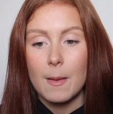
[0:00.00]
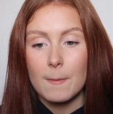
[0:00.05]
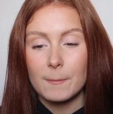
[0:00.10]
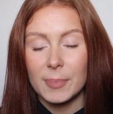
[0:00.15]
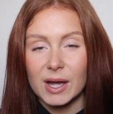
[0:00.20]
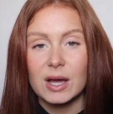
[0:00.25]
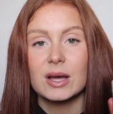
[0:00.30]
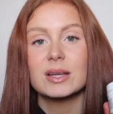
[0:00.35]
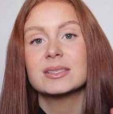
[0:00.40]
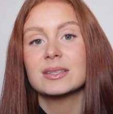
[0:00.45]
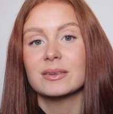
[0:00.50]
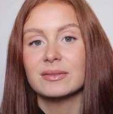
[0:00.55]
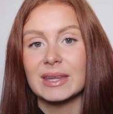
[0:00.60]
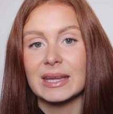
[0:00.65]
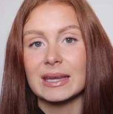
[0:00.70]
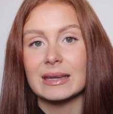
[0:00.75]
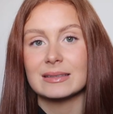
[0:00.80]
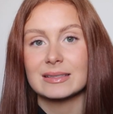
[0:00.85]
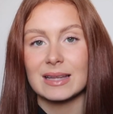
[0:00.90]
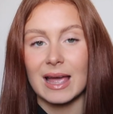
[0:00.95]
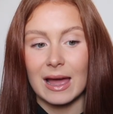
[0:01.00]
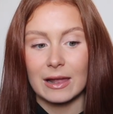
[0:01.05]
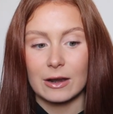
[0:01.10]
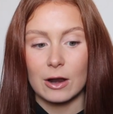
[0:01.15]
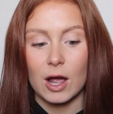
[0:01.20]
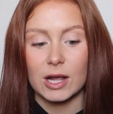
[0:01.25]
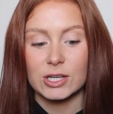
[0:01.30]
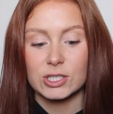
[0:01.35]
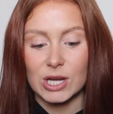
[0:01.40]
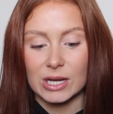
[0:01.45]
because of these. And
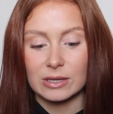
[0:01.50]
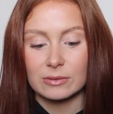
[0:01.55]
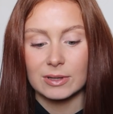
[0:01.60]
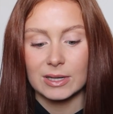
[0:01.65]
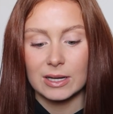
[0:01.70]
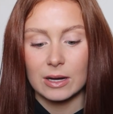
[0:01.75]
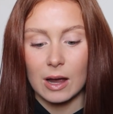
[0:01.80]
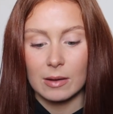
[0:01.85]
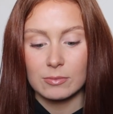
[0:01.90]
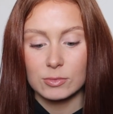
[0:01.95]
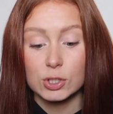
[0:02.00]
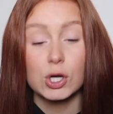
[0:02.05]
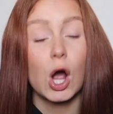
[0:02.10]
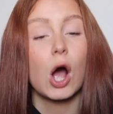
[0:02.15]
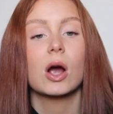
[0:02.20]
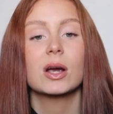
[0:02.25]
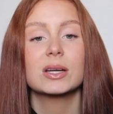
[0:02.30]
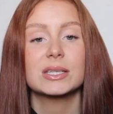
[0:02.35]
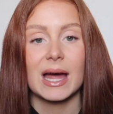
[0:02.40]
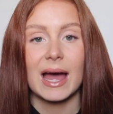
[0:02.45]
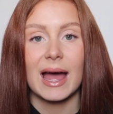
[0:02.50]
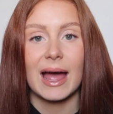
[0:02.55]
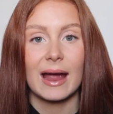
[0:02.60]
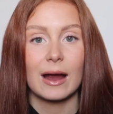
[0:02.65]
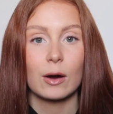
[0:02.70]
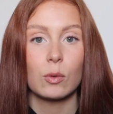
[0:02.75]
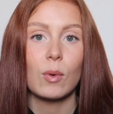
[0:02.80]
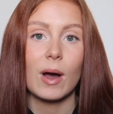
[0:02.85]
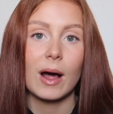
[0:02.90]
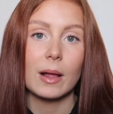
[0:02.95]
I genuinely am shocked
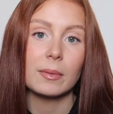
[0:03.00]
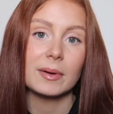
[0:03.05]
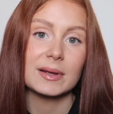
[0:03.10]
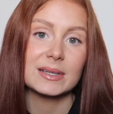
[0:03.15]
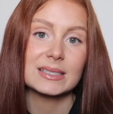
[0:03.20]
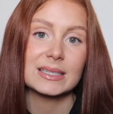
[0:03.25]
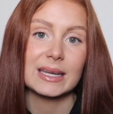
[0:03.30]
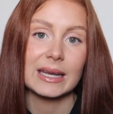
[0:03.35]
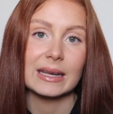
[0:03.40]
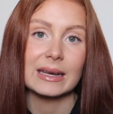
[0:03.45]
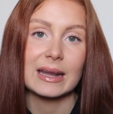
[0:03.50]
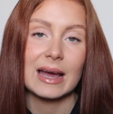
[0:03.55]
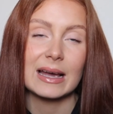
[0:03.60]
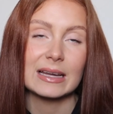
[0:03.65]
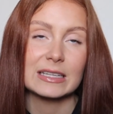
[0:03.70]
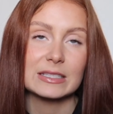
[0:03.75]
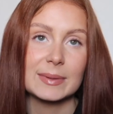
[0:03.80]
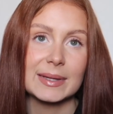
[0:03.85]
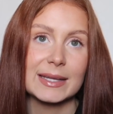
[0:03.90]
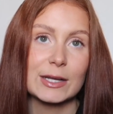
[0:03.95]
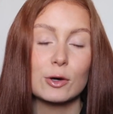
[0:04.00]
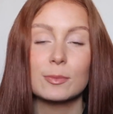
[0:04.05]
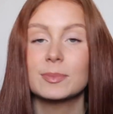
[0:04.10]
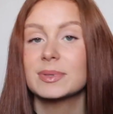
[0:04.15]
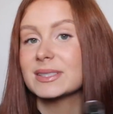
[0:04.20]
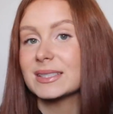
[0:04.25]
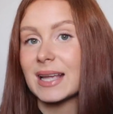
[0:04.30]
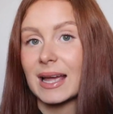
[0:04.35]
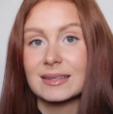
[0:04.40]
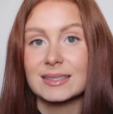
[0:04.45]
how well my skin has been
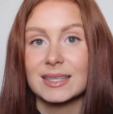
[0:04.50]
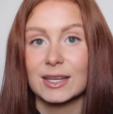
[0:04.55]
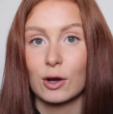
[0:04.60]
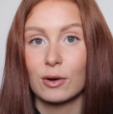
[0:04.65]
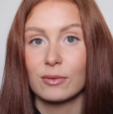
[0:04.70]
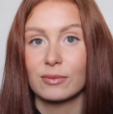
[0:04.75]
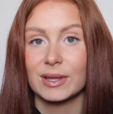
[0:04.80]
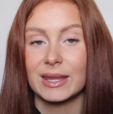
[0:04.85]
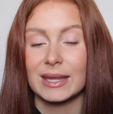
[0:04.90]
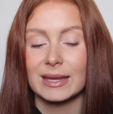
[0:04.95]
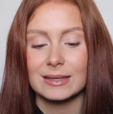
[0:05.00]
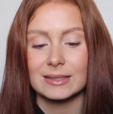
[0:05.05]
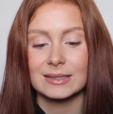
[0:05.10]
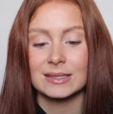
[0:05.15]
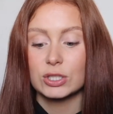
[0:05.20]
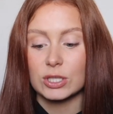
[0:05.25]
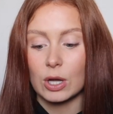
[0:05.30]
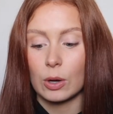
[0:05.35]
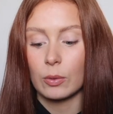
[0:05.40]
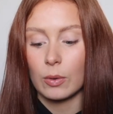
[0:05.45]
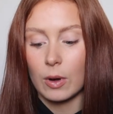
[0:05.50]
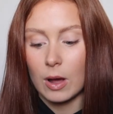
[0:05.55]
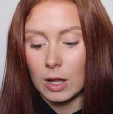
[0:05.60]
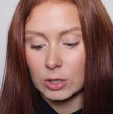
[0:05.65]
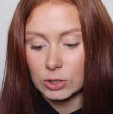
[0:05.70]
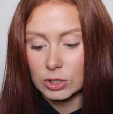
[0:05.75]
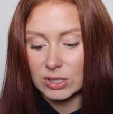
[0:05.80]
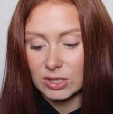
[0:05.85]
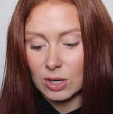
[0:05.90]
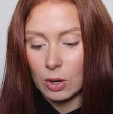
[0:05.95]
obsessing over these. So I'll
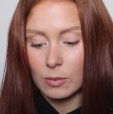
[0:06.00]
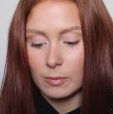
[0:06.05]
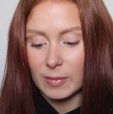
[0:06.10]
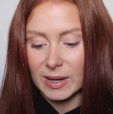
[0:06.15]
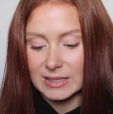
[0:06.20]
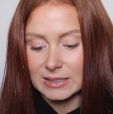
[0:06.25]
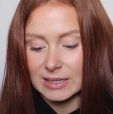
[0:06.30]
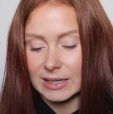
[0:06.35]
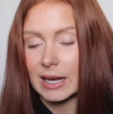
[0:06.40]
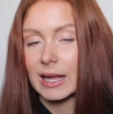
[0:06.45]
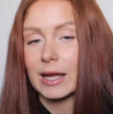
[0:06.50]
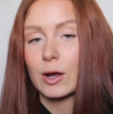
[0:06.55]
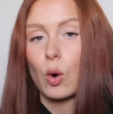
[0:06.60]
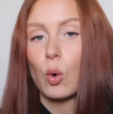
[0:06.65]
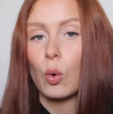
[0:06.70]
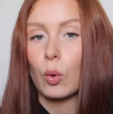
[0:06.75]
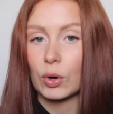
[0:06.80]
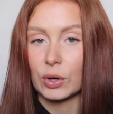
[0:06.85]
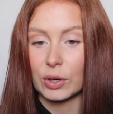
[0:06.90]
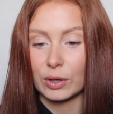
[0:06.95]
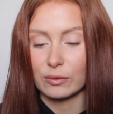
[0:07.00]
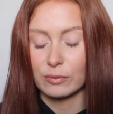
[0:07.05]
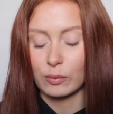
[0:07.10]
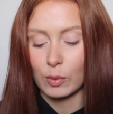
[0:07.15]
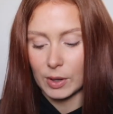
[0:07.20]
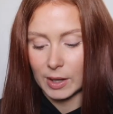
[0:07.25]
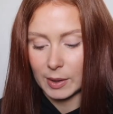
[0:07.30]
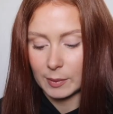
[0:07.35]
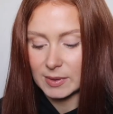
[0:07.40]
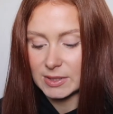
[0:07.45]
just go in basically like order of
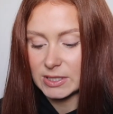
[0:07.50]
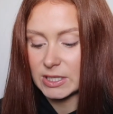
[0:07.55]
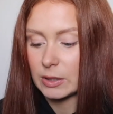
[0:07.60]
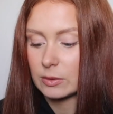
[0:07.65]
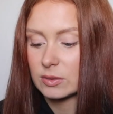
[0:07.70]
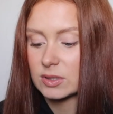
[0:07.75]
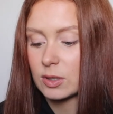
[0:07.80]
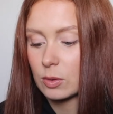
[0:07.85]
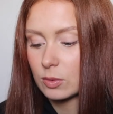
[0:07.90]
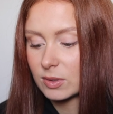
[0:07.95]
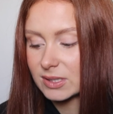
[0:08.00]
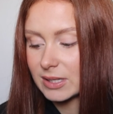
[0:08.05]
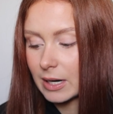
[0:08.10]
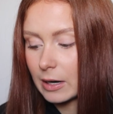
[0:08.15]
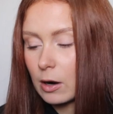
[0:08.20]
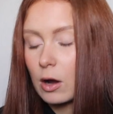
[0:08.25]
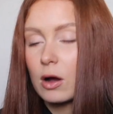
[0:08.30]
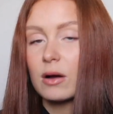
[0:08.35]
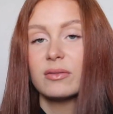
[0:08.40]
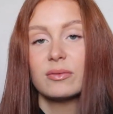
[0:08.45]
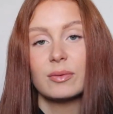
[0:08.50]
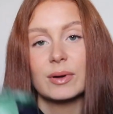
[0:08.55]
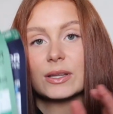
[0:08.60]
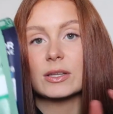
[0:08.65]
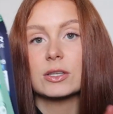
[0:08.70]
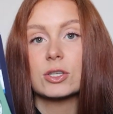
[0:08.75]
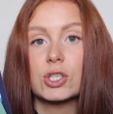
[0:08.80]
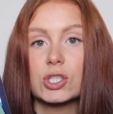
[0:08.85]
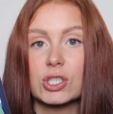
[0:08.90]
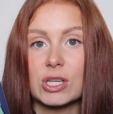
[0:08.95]
what I would do. So we'll start off with
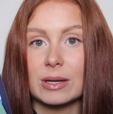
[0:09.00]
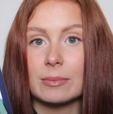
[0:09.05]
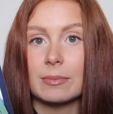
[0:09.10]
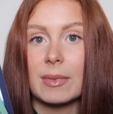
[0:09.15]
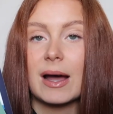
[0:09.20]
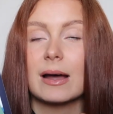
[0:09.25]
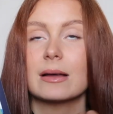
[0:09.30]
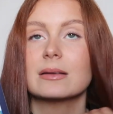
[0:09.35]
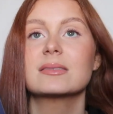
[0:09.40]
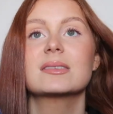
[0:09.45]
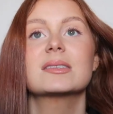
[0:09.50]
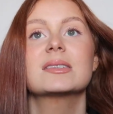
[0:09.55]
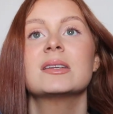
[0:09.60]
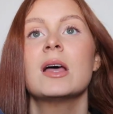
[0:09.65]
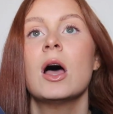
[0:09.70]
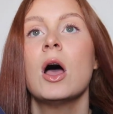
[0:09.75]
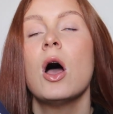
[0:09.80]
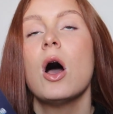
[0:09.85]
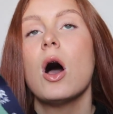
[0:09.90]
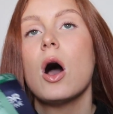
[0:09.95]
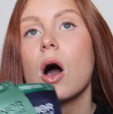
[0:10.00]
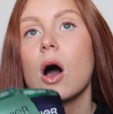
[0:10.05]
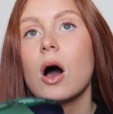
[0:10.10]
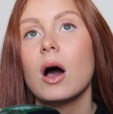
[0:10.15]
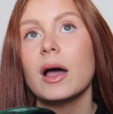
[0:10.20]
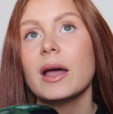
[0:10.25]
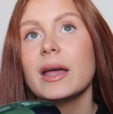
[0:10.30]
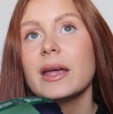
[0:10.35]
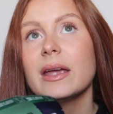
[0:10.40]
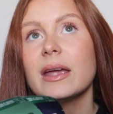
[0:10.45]
sheet masks.
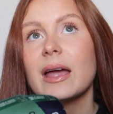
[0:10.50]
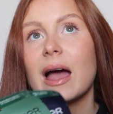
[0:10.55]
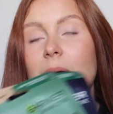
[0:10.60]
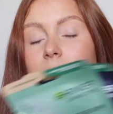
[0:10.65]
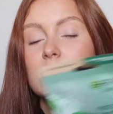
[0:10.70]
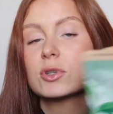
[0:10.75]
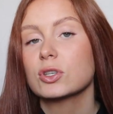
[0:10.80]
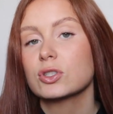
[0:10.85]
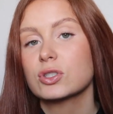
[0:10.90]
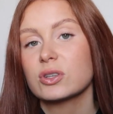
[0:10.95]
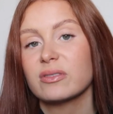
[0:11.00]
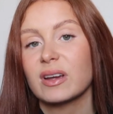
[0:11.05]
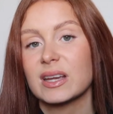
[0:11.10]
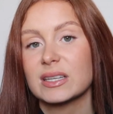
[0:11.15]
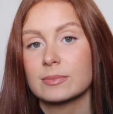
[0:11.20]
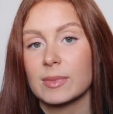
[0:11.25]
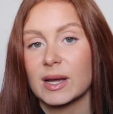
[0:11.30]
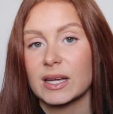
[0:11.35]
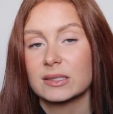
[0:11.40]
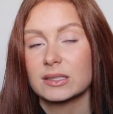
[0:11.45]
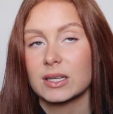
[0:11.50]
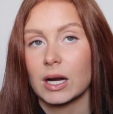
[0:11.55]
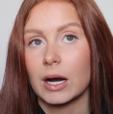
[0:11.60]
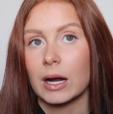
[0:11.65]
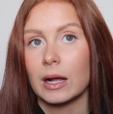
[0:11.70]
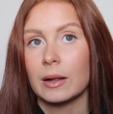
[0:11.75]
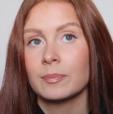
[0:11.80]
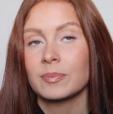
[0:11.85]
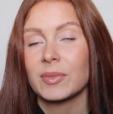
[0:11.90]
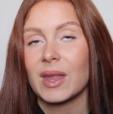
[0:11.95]
I am such a face mask
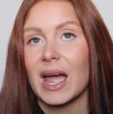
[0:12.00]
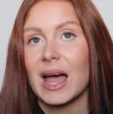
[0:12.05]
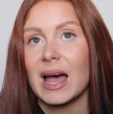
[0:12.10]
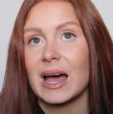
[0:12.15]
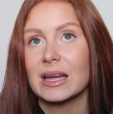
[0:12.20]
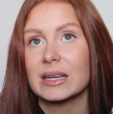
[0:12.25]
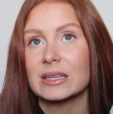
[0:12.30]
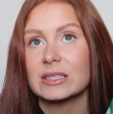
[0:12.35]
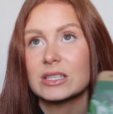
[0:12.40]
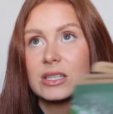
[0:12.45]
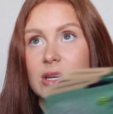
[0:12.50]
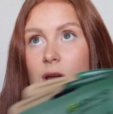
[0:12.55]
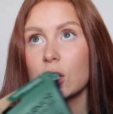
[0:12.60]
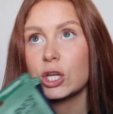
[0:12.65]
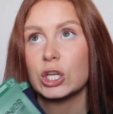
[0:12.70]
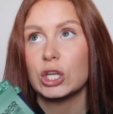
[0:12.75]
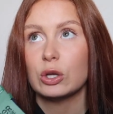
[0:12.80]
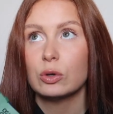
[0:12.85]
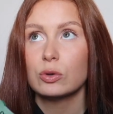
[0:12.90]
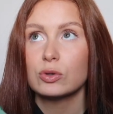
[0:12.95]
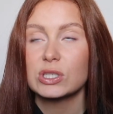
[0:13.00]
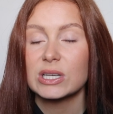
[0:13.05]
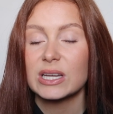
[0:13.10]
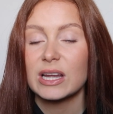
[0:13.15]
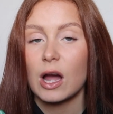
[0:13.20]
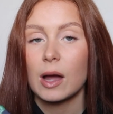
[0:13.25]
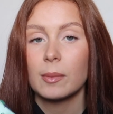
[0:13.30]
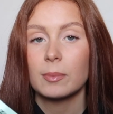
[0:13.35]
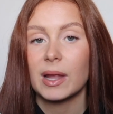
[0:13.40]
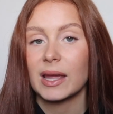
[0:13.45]
girl, and
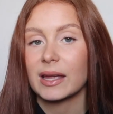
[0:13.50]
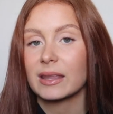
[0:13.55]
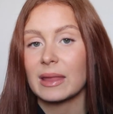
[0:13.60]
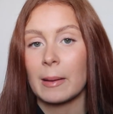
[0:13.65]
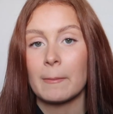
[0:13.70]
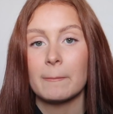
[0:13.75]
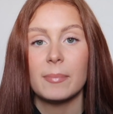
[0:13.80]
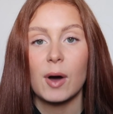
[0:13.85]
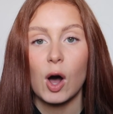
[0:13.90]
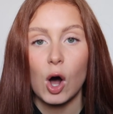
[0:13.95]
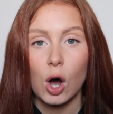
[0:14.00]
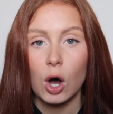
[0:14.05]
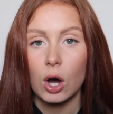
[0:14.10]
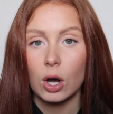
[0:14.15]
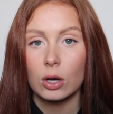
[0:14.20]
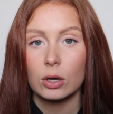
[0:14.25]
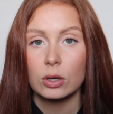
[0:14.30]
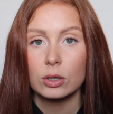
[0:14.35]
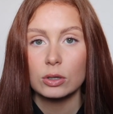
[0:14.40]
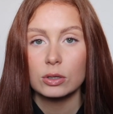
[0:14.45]
usually I'm like them pot